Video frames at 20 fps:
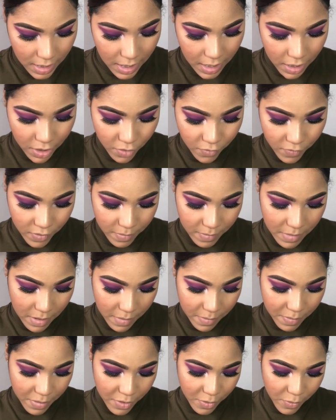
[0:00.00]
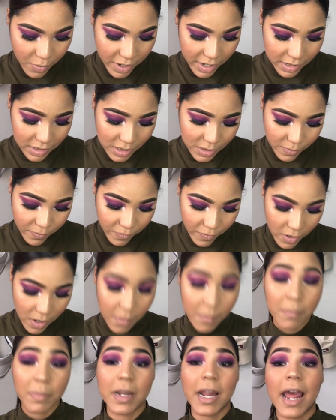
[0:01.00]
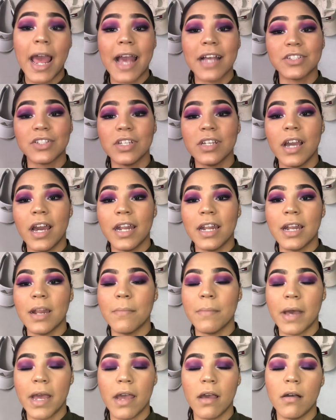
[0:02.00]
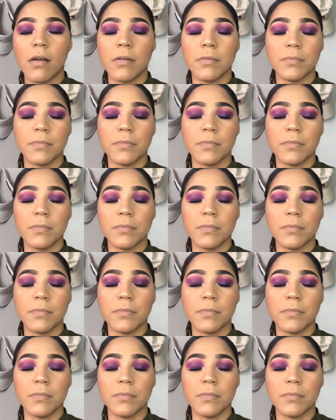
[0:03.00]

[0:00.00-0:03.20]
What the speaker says: I don't remember where it's from, but I actually got it in my